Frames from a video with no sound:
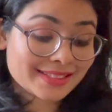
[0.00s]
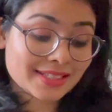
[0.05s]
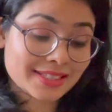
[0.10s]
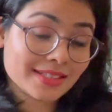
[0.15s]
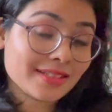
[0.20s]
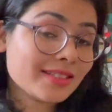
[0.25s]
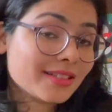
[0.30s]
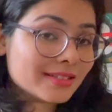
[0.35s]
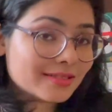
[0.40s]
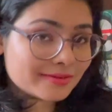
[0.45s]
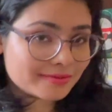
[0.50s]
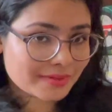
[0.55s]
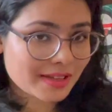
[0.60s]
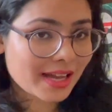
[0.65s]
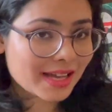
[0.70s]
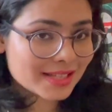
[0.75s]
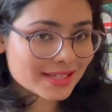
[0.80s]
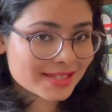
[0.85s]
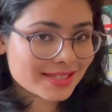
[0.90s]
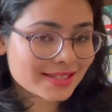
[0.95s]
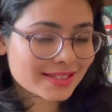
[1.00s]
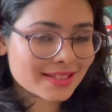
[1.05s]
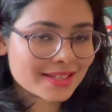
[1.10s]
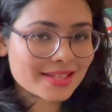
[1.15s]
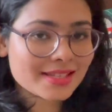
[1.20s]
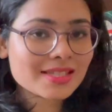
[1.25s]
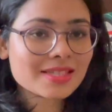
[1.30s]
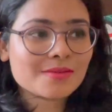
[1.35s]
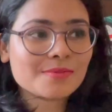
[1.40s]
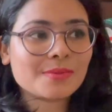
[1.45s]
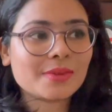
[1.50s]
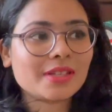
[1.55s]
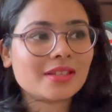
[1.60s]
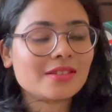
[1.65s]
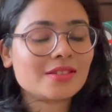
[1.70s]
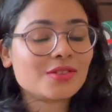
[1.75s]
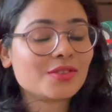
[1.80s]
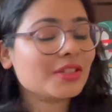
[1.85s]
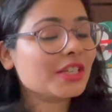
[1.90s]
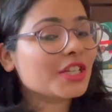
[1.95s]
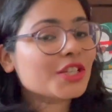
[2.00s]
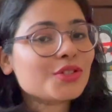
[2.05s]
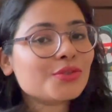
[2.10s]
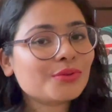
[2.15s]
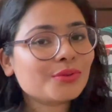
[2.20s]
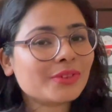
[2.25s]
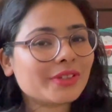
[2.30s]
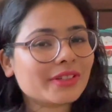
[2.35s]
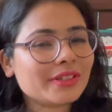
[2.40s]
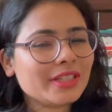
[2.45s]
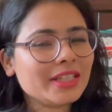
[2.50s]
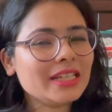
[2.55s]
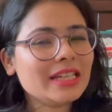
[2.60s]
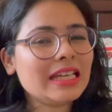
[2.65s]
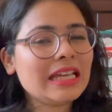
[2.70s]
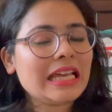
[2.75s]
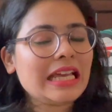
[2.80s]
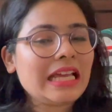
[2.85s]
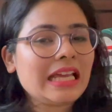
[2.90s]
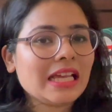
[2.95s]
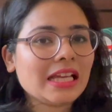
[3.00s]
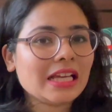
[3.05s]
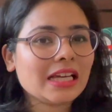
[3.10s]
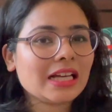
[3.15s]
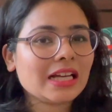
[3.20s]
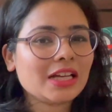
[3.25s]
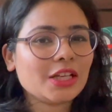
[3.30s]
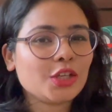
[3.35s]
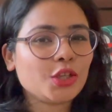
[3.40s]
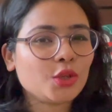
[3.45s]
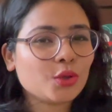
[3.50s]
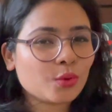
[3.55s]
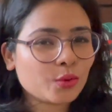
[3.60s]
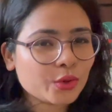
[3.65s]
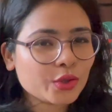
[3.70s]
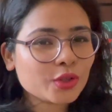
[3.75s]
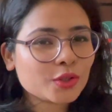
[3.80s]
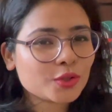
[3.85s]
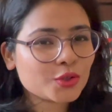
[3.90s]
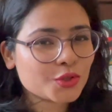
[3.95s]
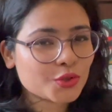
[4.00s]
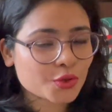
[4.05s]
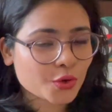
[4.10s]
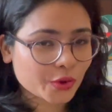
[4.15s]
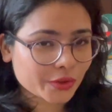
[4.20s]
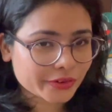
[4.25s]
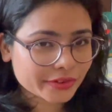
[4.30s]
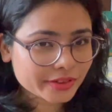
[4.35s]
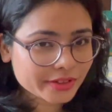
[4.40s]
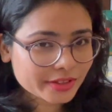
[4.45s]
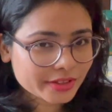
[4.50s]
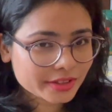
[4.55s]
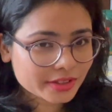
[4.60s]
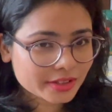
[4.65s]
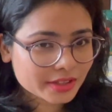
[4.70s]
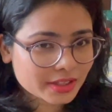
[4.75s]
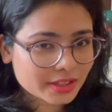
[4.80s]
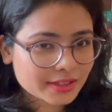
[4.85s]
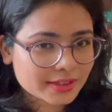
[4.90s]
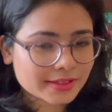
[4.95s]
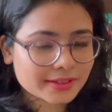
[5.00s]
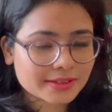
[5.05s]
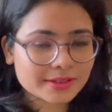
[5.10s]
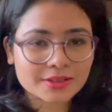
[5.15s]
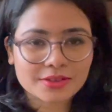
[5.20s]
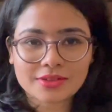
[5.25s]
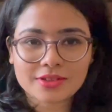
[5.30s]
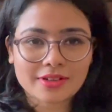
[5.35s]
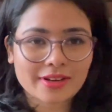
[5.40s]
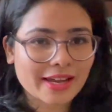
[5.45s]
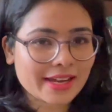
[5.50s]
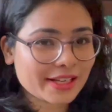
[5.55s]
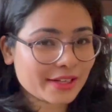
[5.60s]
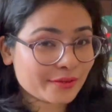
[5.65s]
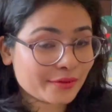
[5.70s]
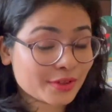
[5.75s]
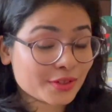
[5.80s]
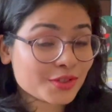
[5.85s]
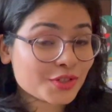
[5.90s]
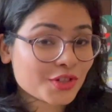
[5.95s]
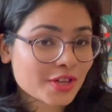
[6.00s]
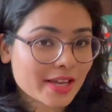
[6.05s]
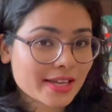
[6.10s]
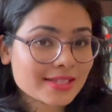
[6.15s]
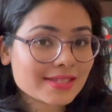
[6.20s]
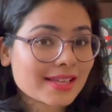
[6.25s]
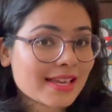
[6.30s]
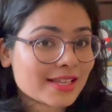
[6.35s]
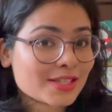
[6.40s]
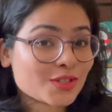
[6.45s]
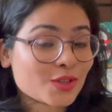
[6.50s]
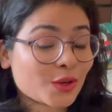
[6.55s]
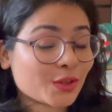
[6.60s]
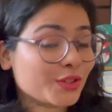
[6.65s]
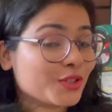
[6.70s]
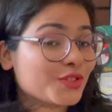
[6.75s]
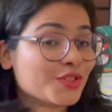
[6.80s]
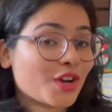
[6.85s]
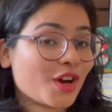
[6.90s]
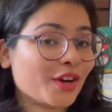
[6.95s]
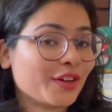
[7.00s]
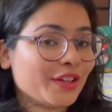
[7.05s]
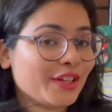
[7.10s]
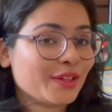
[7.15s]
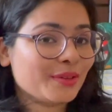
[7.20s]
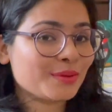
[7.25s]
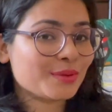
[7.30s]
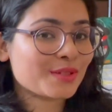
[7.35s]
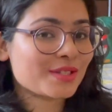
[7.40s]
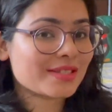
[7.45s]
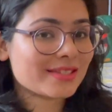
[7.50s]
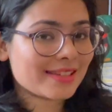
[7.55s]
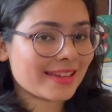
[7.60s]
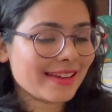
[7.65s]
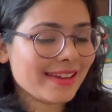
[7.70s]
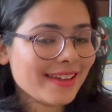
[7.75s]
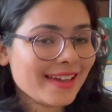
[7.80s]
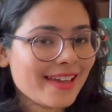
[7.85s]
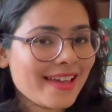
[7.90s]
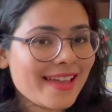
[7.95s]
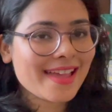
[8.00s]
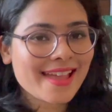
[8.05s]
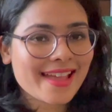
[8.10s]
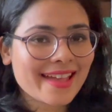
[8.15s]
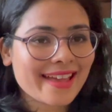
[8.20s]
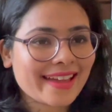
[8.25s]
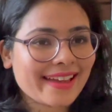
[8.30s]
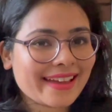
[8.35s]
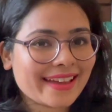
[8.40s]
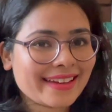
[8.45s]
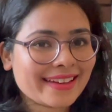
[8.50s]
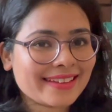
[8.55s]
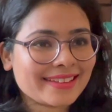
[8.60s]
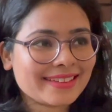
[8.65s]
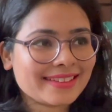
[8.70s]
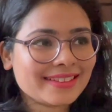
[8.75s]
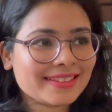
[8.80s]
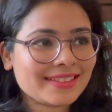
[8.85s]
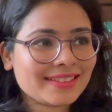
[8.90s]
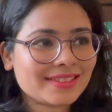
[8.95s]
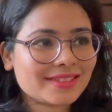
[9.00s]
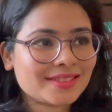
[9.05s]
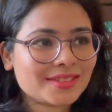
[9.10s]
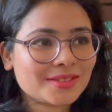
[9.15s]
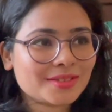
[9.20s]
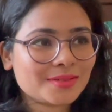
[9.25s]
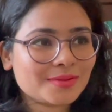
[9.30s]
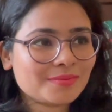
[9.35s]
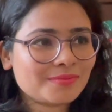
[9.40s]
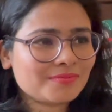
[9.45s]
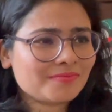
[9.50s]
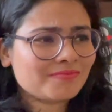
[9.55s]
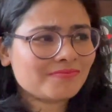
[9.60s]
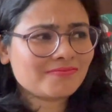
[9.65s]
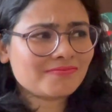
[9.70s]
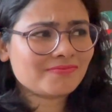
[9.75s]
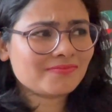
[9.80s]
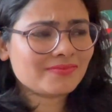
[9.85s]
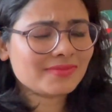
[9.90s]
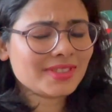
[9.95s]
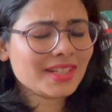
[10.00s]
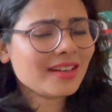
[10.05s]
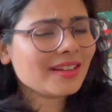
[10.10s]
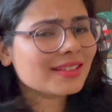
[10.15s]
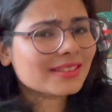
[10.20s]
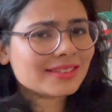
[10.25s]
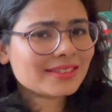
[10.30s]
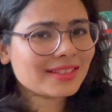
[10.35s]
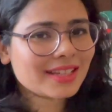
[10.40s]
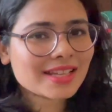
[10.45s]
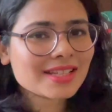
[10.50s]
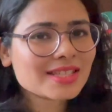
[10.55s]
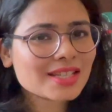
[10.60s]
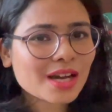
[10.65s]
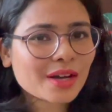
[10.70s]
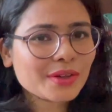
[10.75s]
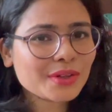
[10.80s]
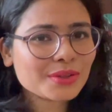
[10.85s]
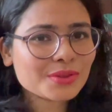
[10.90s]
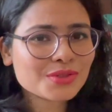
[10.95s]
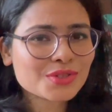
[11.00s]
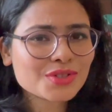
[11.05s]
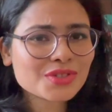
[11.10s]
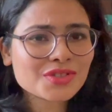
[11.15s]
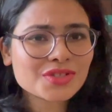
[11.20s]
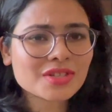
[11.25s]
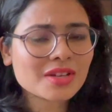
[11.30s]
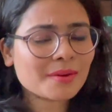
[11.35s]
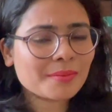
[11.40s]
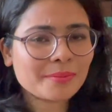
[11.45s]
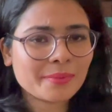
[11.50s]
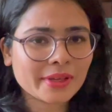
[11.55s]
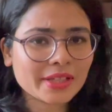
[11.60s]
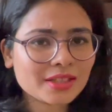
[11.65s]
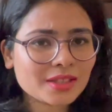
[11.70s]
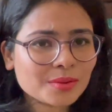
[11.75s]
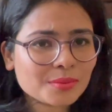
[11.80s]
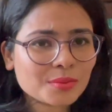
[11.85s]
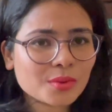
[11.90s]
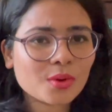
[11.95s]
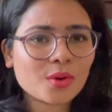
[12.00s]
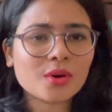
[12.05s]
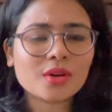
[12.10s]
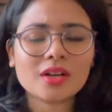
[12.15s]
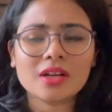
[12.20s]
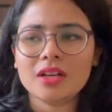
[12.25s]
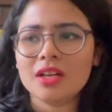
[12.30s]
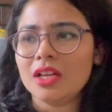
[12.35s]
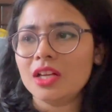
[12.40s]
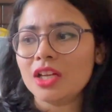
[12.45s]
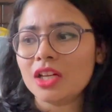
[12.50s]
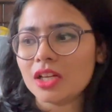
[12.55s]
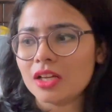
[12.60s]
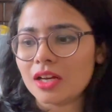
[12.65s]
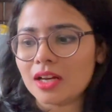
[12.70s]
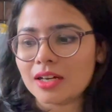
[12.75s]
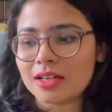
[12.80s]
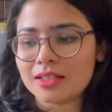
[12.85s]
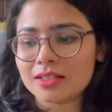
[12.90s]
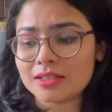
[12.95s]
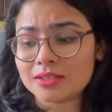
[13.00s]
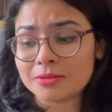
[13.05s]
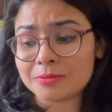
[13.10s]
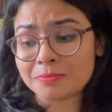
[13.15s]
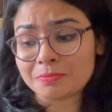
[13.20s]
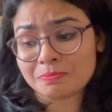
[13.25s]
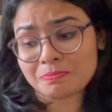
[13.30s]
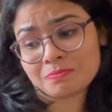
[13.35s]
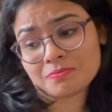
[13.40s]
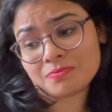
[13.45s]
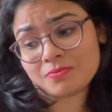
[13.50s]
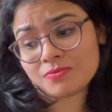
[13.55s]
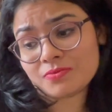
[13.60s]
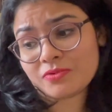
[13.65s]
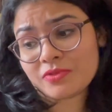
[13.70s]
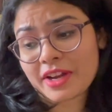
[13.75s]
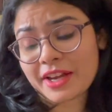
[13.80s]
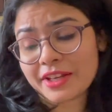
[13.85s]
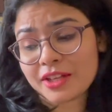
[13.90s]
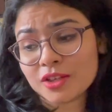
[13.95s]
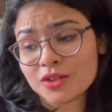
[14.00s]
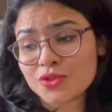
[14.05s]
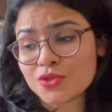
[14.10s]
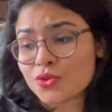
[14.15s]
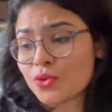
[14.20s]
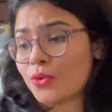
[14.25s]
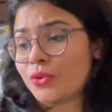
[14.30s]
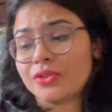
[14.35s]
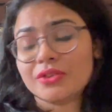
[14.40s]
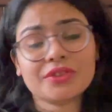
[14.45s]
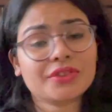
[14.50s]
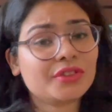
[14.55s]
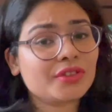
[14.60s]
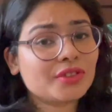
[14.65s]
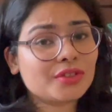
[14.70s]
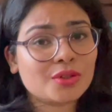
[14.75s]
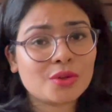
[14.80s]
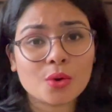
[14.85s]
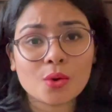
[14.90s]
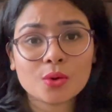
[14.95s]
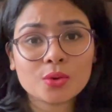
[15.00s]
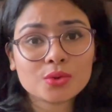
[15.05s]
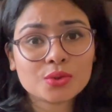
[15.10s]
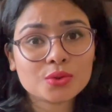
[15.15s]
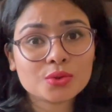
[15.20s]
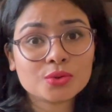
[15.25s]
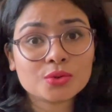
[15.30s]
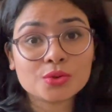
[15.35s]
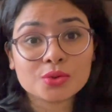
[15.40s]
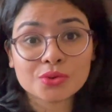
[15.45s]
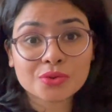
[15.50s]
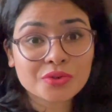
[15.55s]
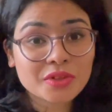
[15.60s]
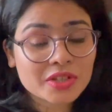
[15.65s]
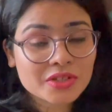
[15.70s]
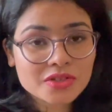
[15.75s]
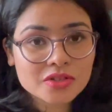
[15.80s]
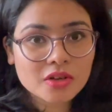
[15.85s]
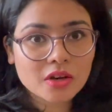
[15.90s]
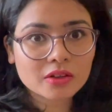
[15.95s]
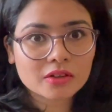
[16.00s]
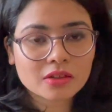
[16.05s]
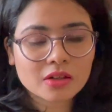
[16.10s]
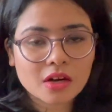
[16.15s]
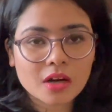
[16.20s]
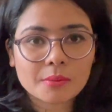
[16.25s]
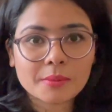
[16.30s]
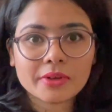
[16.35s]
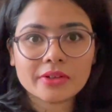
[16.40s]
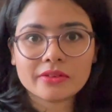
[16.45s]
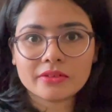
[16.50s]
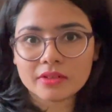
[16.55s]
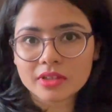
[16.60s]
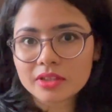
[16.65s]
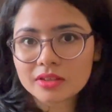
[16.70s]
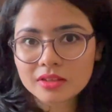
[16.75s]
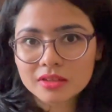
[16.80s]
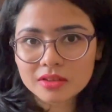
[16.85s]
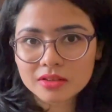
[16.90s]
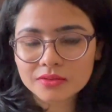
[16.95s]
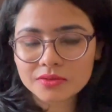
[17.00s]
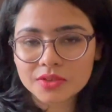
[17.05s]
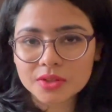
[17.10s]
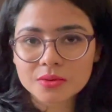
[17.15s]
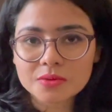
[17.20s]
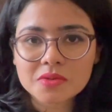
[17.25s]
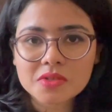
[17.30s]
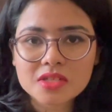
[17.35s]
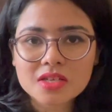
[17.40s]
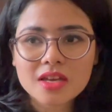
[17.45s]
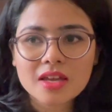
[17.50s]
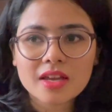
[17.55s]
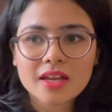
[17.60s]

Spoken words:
did answer this because you need to really know your genre try different chairs, as Dr. Jahangir would say. And yeah, that's how you just pick the book, find your genre, go to goodreads.com and read the reviews